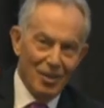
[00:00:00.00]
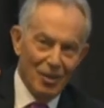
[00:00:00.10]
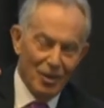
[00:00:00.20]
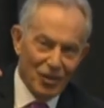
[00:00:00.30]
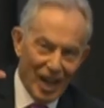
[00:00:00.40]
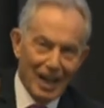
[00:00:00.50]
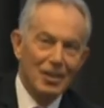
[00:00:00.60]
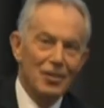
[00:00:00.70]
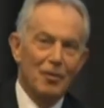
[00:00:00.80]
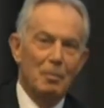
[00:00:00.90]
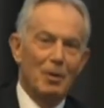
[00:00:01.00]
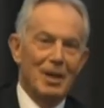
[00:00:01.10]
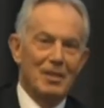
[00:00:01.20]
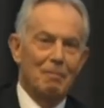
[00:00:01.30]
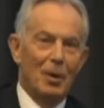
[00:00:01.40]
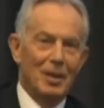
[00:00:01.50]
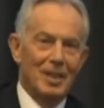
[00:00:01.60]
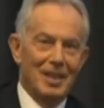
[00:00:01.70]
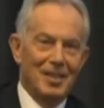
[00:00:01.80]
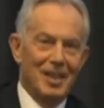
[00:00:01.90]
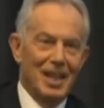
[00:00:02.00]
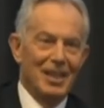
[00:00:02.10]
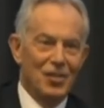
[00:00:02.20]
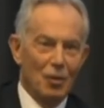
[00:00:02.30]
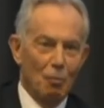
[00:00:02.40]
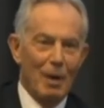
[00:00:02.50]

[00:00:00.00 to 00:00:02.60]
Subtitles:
The challenge for progressive politics today is to